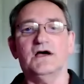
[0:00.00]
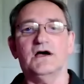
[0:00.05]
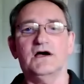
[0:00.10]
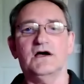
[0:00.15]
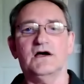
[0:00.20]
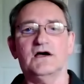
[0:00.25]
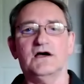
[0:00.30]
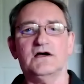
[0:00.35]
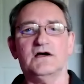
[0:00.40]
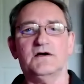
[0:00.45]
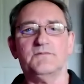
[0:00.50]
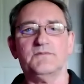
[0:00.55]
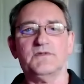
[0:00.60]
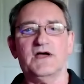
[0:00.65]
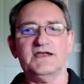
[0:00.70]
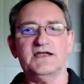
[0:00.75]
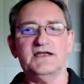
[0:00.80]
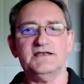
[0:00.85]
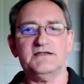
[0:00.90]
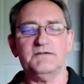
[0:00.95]

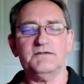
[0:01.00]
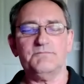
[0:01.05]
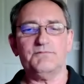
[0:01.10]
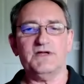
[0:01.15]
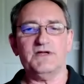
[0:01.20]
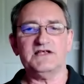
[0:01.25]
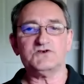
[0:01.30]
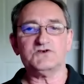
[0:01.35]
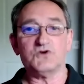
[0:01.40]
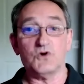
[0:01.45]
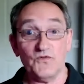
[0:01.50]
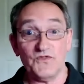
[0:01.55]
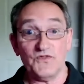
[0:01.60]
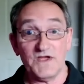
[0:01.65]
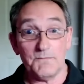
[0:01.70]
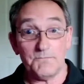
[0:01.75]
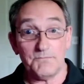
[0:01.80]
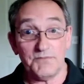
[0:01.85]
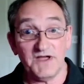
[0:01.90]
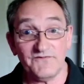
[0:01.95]
And it's called the
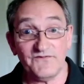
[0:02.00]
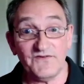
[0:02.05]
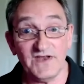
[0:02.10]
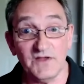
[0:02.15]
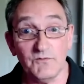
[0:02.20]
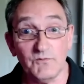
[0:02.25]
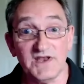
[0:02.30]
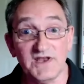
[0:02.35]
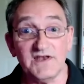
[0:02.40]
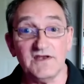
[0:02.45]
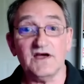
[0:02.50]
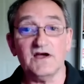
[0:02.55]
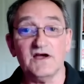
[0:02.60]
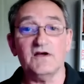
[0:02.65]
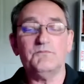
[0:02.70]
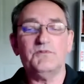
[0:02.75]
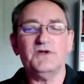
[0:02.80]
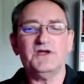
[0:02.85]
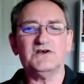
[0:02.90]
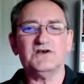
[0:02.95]
Epiphany
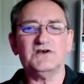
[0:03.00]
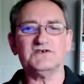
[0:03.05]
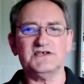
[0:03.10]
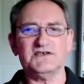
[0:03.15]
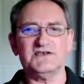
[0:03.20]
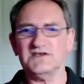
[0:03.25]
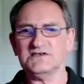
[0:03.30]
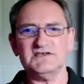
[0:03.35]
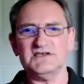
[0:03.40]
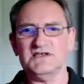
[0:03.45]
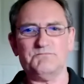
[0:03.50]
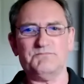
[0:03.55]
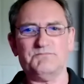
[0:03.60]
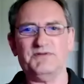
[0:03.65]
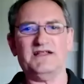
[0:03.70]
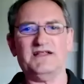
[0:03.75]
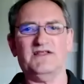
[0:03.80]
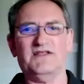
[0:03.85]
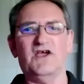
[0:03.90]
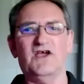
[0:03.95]
window because it doesn't
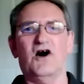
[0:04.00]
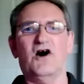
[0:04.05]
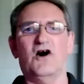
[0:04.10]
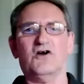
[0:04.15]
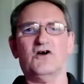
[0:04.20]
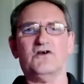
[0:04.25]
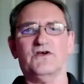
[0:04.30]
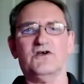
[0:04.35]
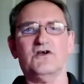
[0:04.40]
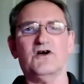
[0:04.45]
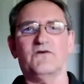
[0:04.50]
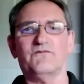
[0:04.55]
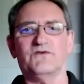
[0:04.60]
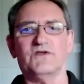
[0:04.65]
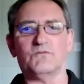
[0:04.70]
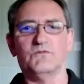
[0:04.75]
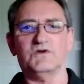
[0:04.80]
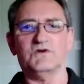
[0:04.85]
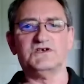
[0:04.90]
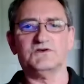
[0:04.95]
depict the Ark of the
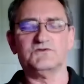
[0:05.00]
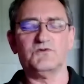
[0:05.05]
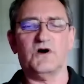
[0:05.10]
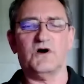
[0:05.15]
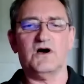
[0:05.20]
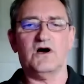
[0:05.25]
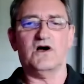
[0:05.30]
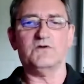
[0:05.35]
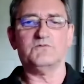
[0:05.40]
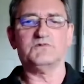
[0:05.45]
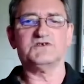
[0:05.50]
Covenant, which is what I